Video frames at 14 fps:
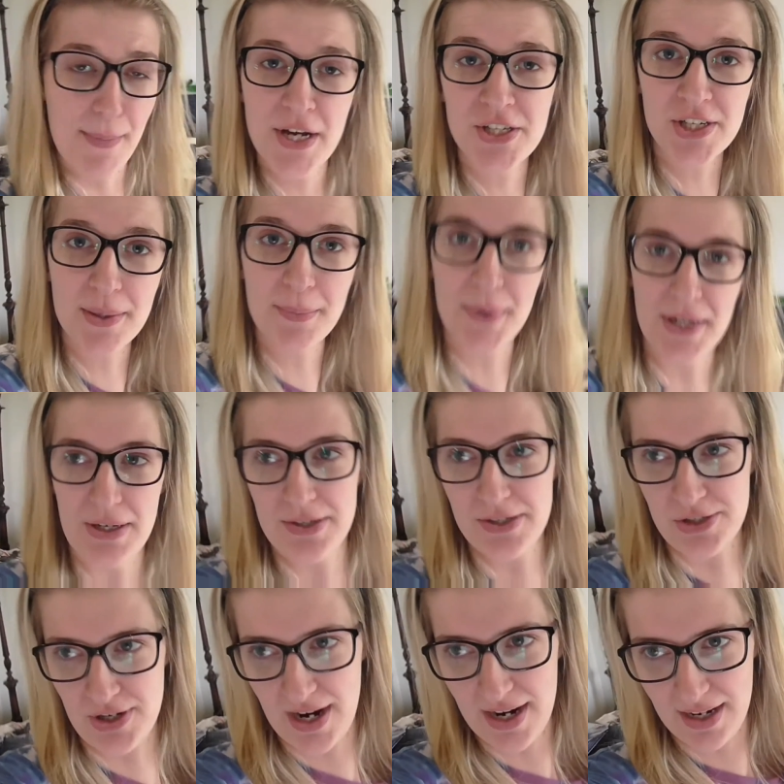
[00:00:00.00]
I'm actually pretty on
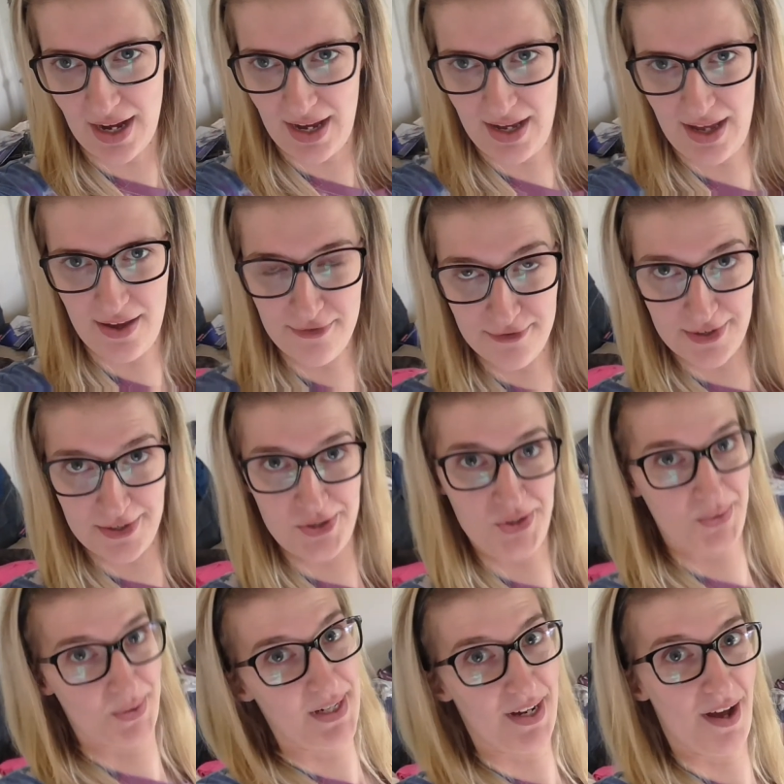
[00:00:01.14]
track. I have finished
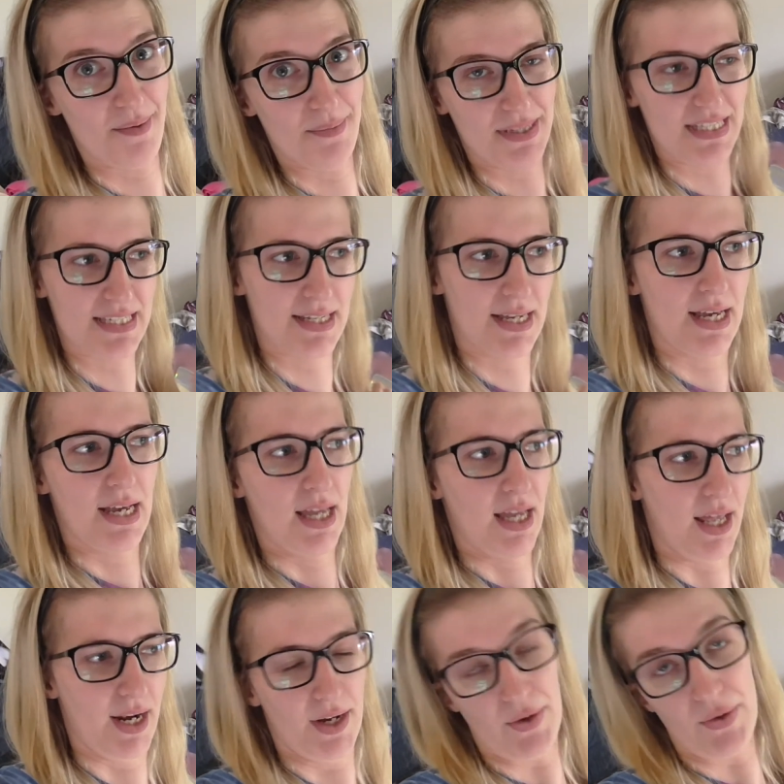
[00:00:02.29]
three garments,
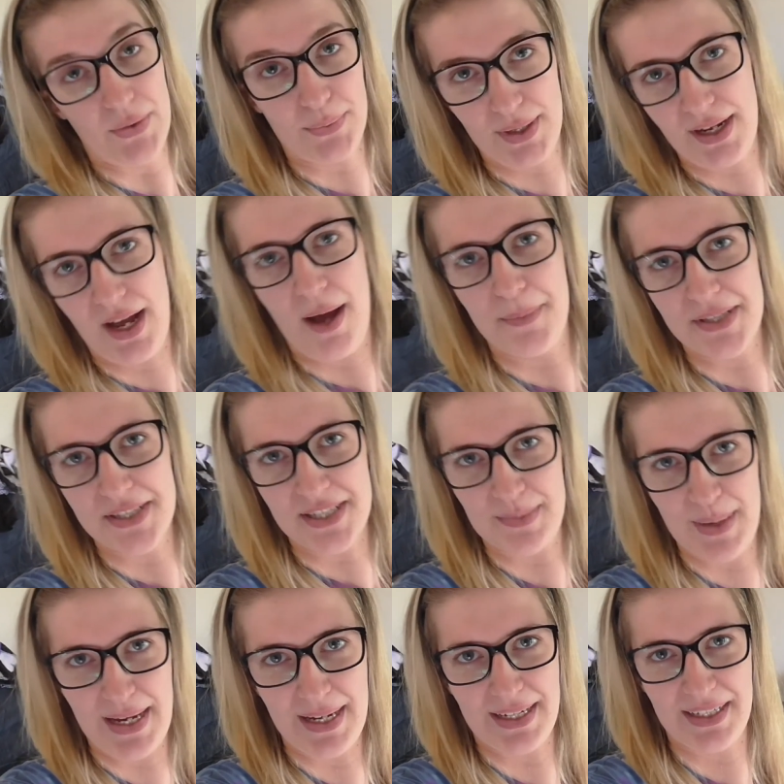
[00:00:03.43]
and I got three garments to
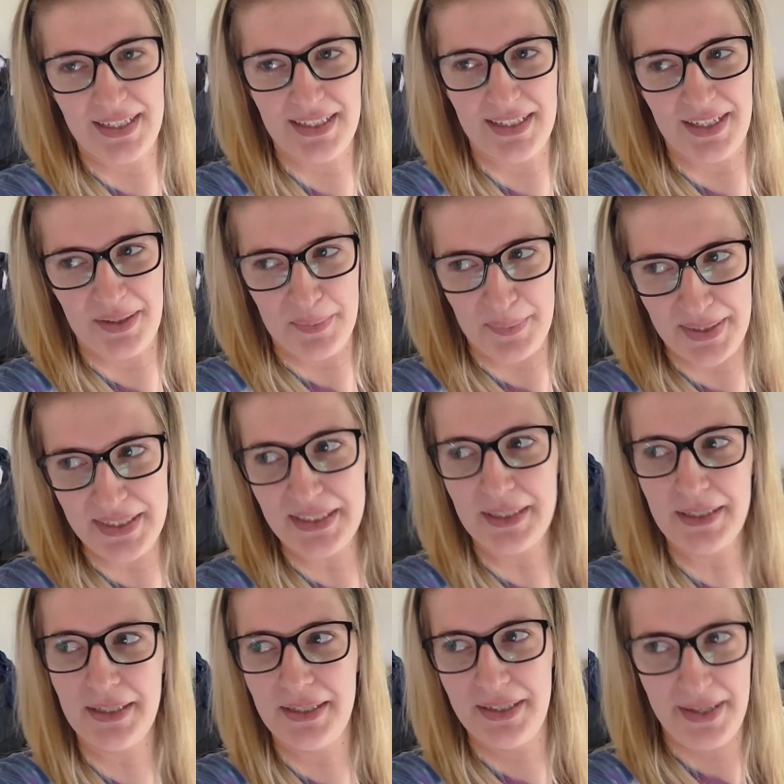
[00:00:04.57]
make in a
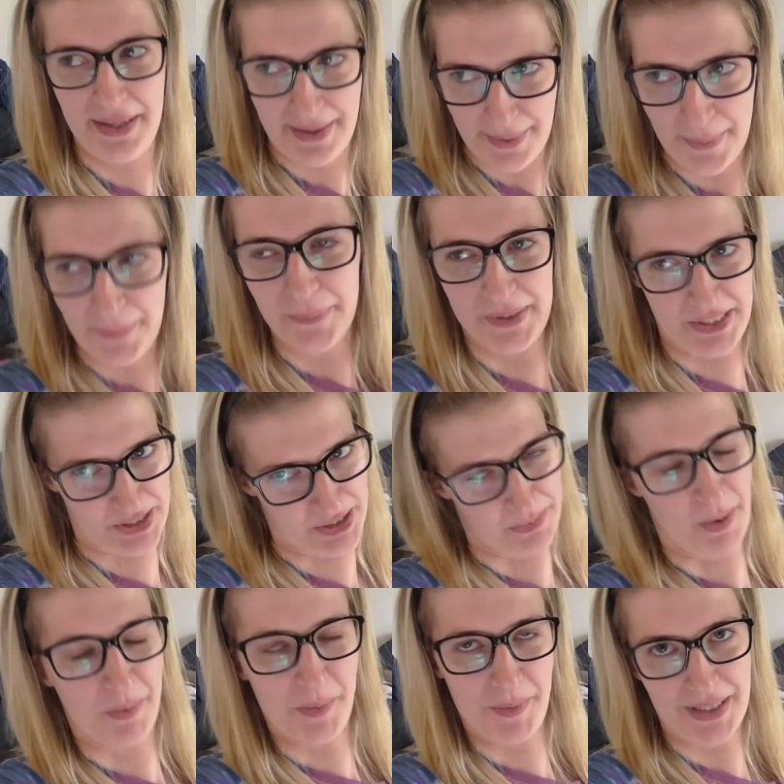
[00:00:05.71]
week, which
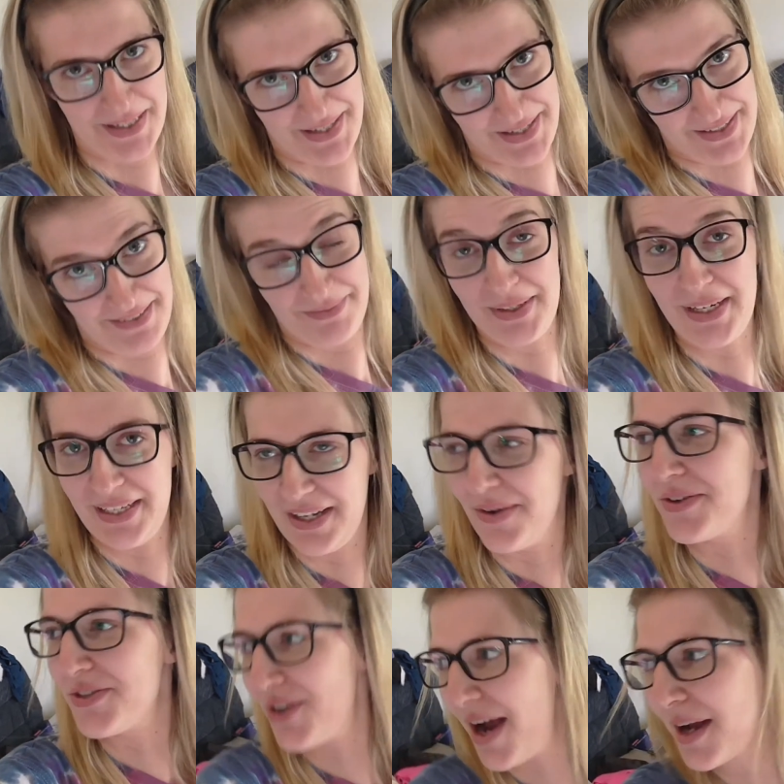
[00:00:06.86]
probably isn't really
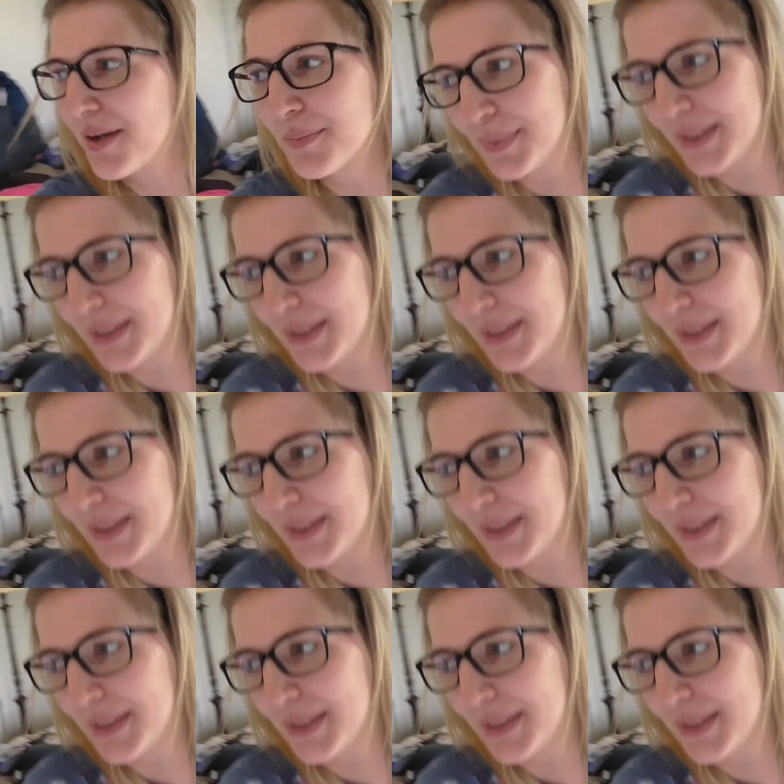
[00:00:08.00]
on track,